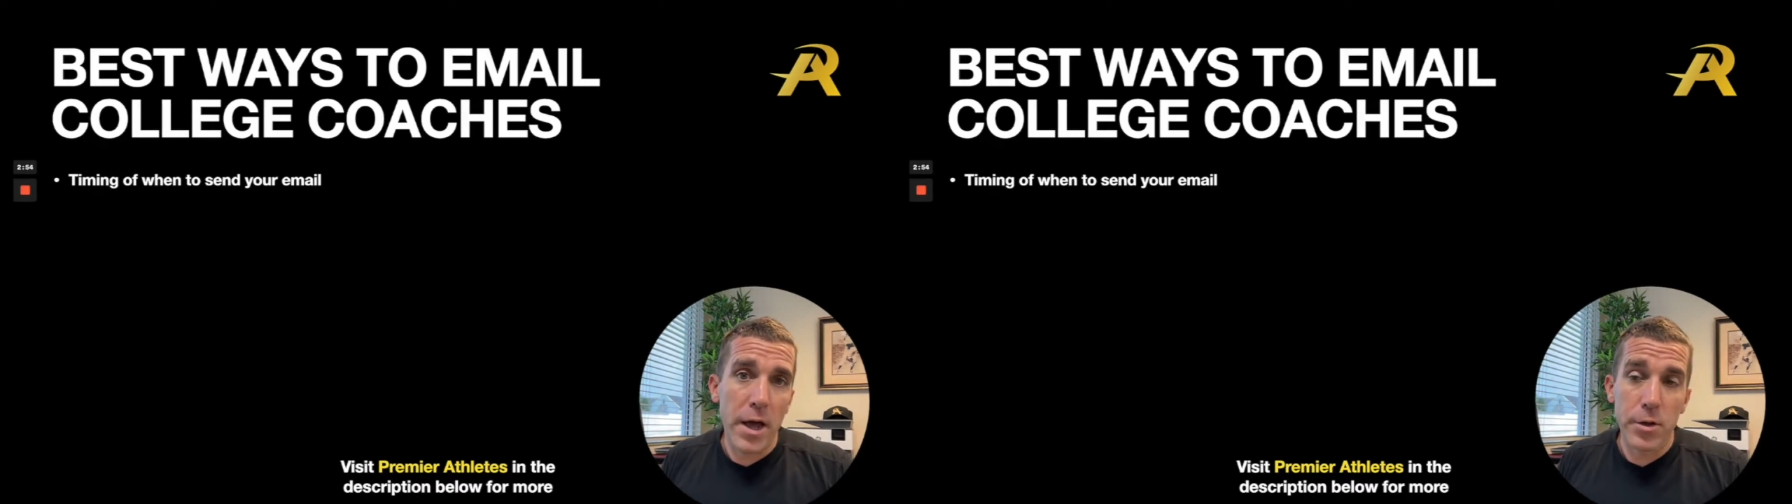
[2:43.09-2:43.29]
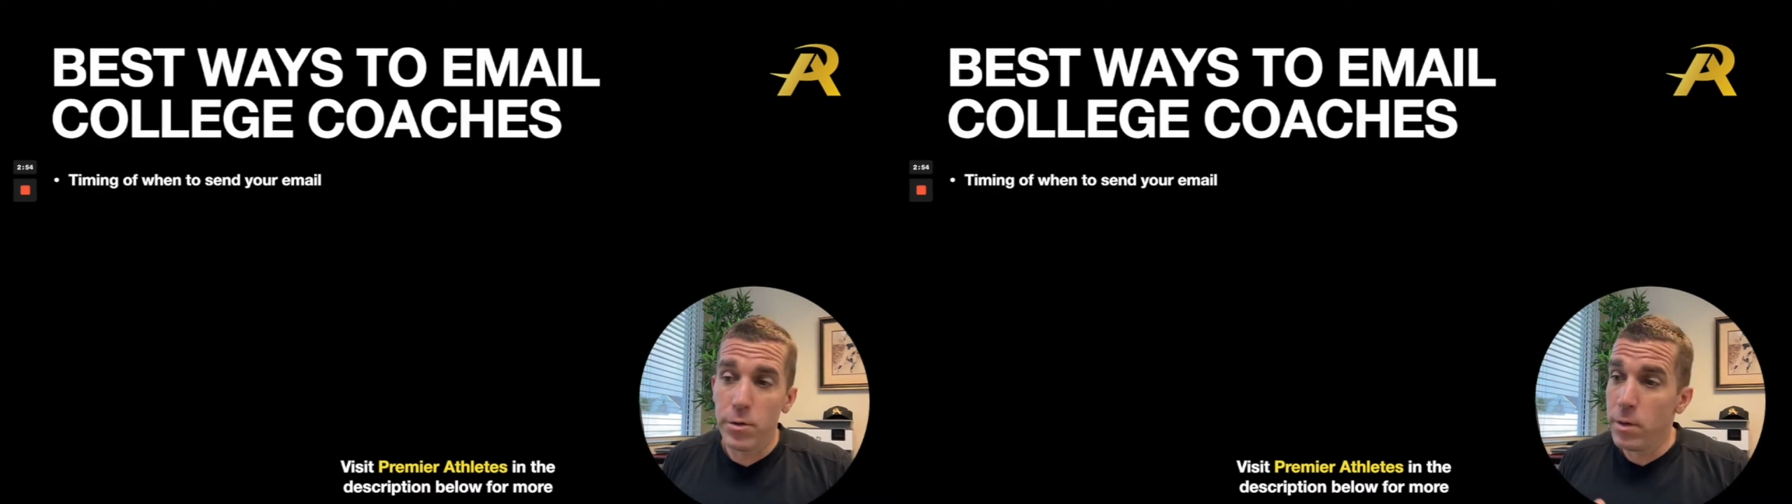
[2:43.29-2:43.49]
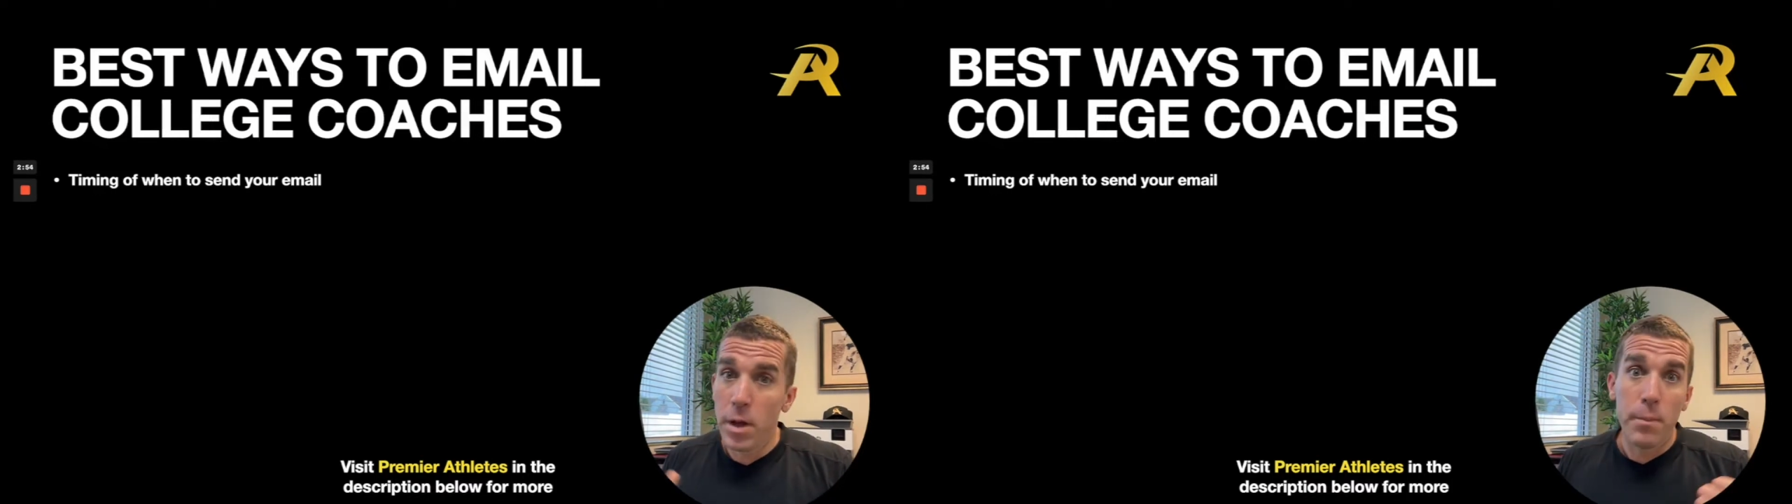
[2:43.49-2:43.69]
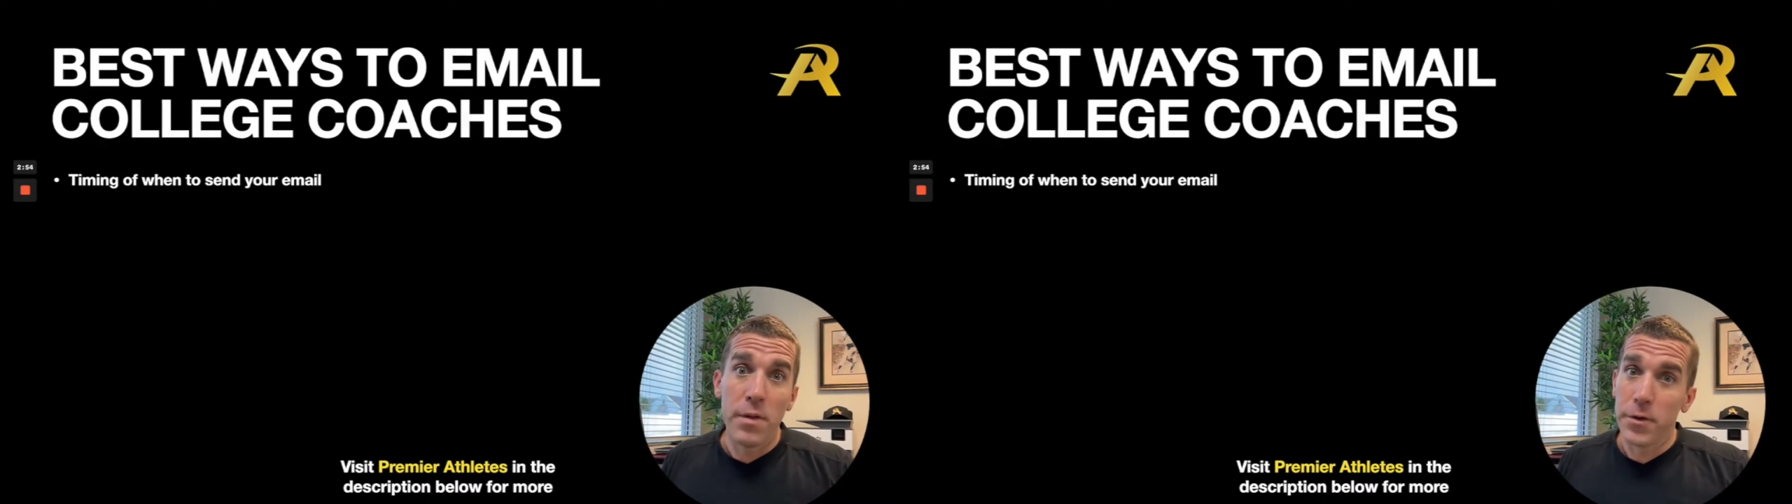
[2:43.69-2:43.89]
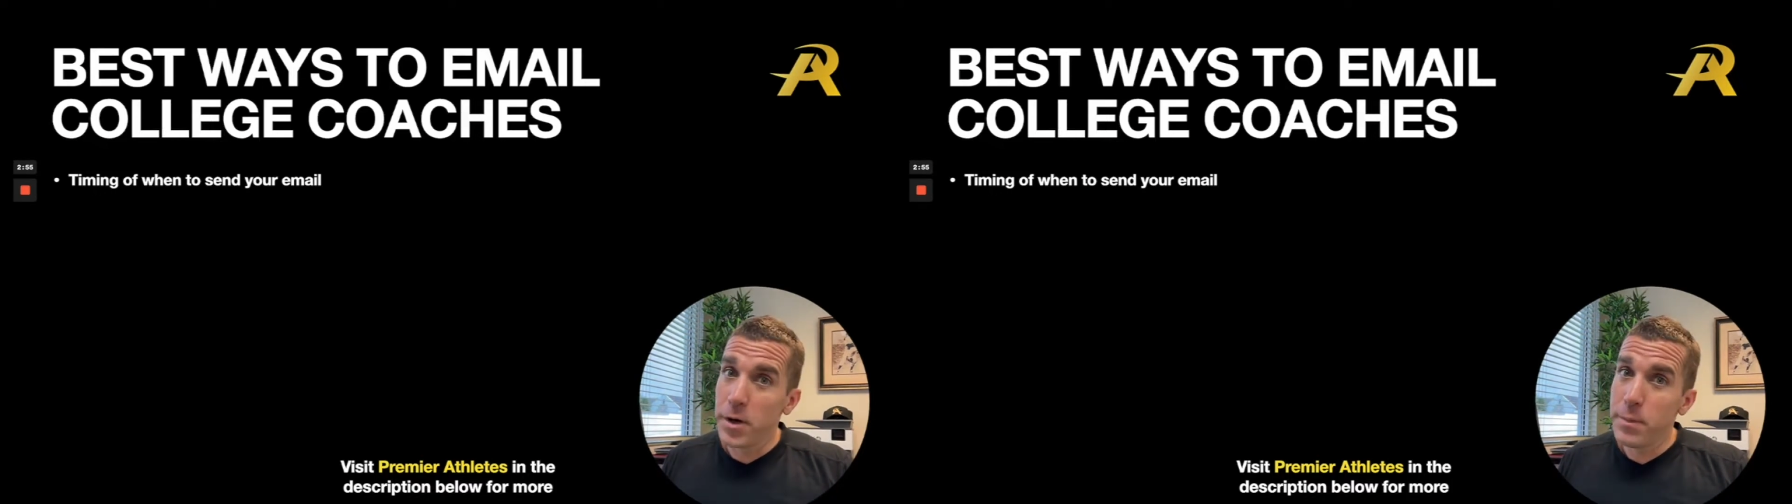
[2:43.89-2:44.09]
to you, but
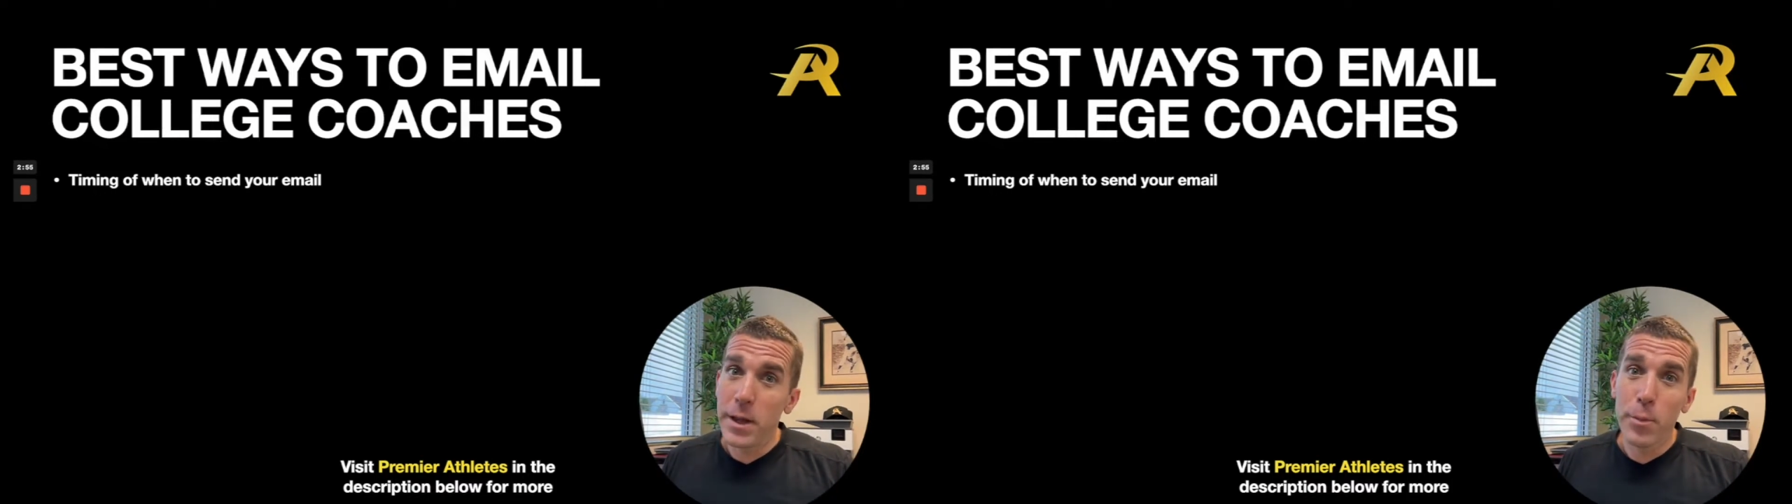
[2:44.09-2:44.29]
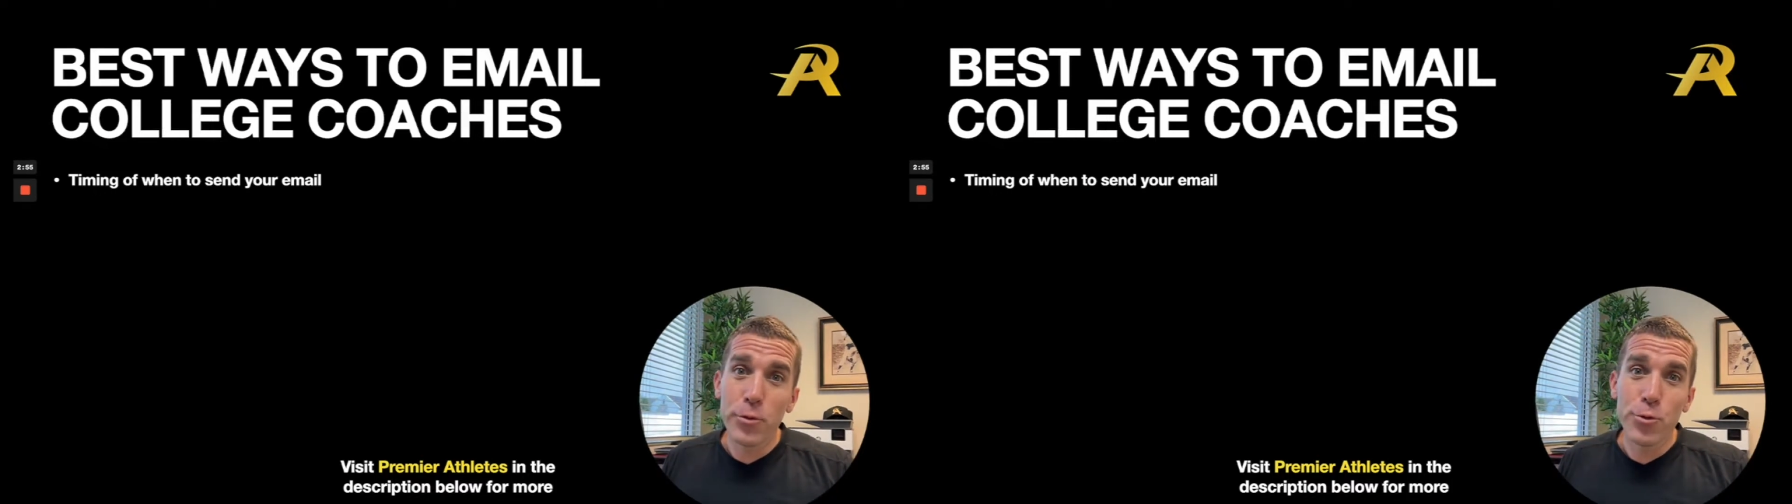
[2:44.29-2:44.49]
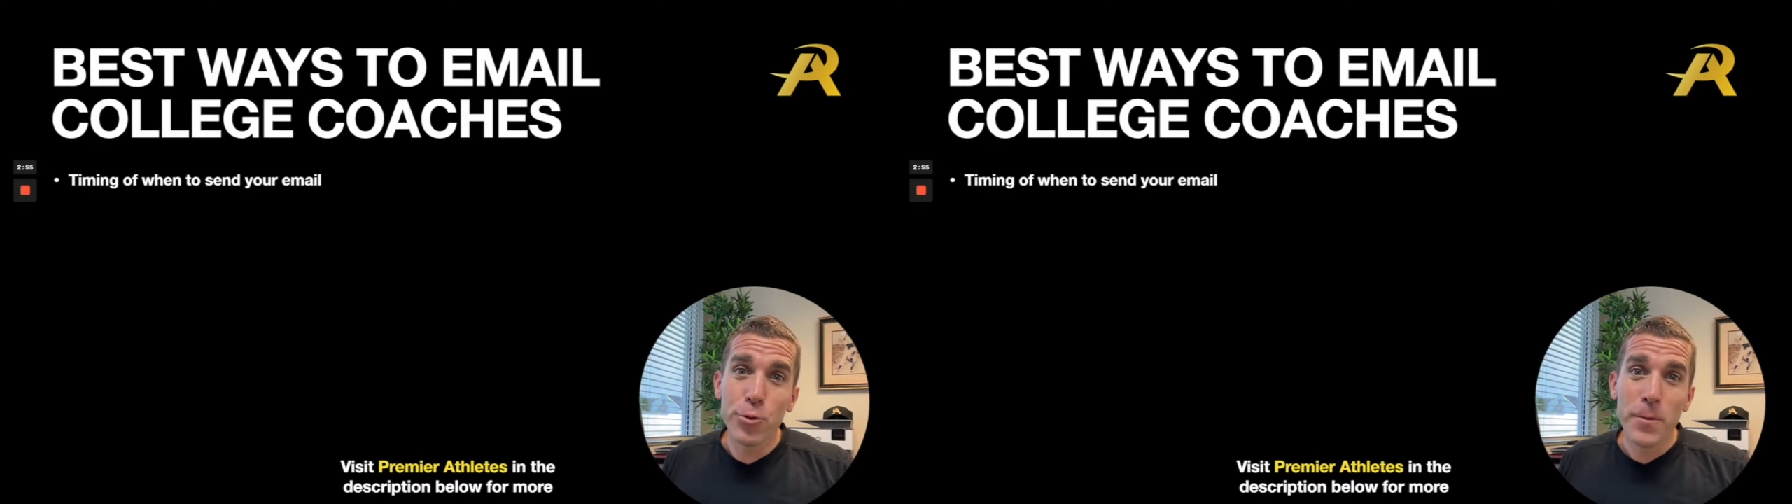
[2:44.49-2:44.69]
they're going to be able to